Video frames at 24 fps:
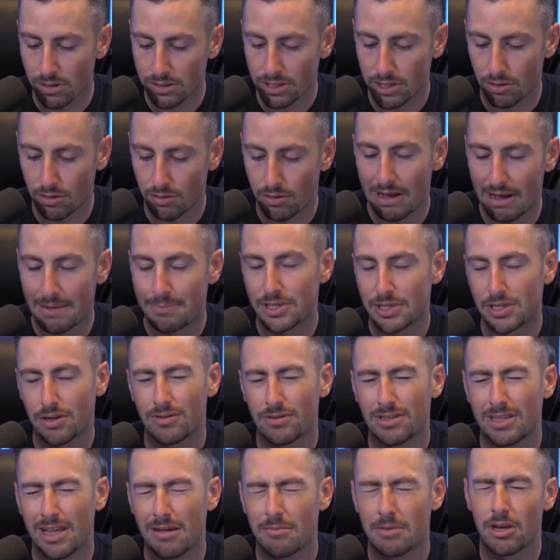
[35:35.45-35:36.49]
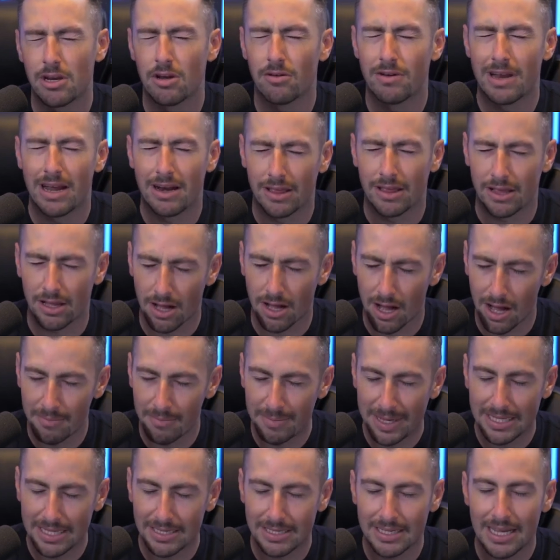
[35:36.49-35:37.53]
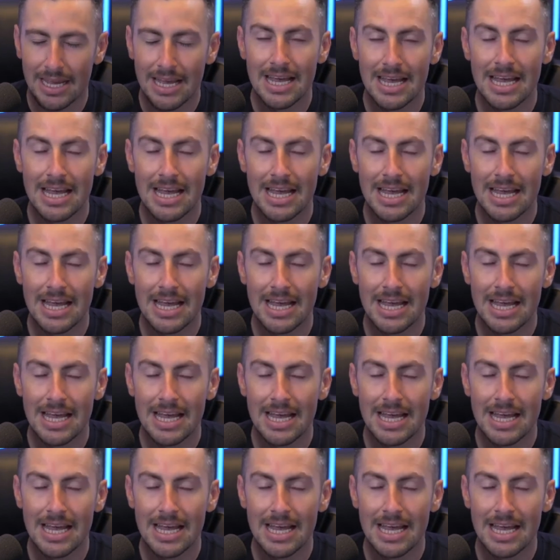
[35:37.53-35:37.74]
solo episodes, let me know down in the comments.